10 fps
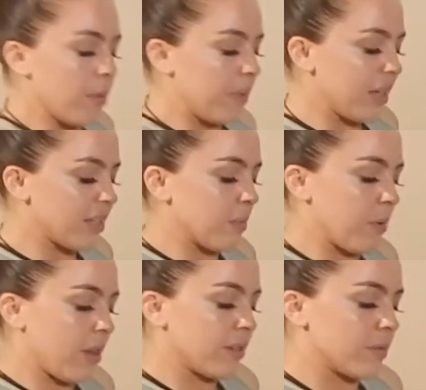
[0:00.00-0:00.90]
because the
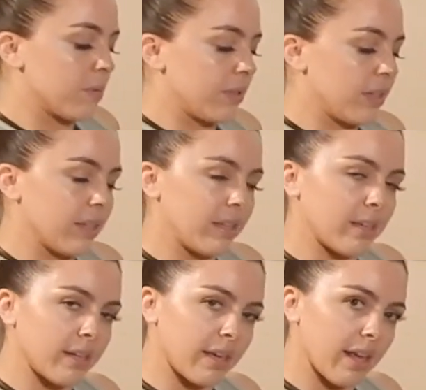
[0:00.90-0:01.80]
ball is really
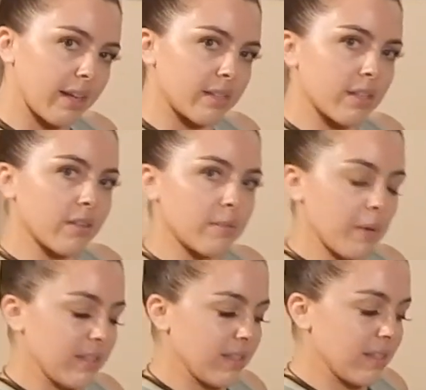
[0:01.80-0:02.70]
gonna get into those
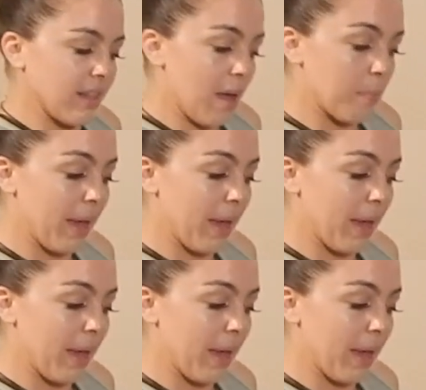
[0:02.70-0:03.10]
muscles a lot